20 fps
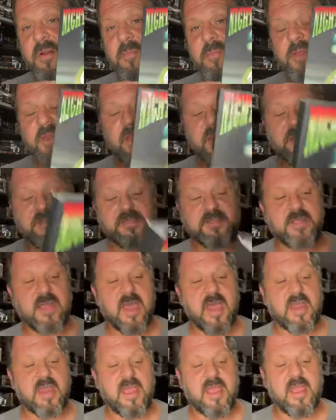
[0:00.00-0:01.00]
I mean, it's
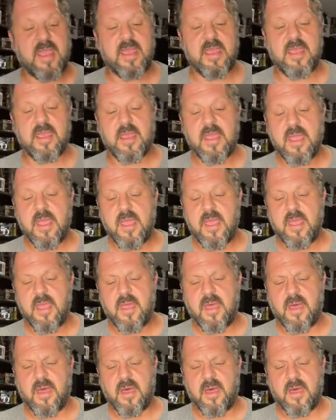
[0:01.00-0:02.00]
got a
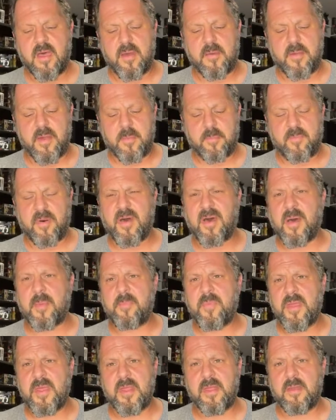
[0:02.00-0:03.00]

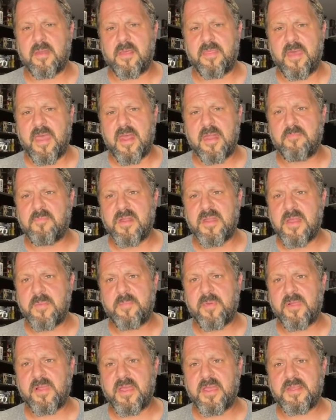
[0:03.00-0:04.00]
puppet that
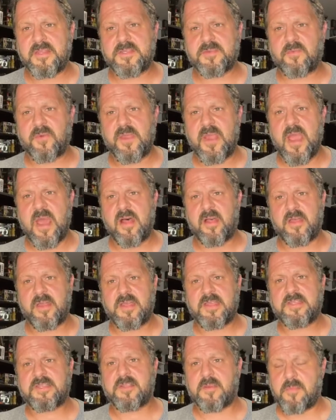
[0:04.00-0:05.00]
manipulates
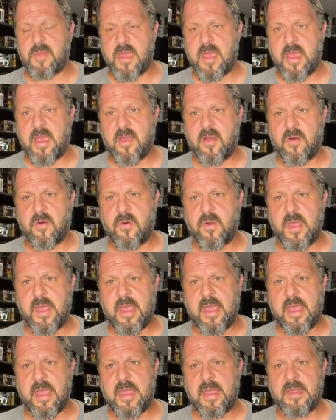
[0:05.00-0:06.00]
reality somehow,
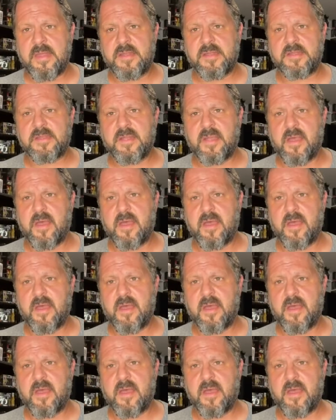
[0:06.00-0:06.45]
and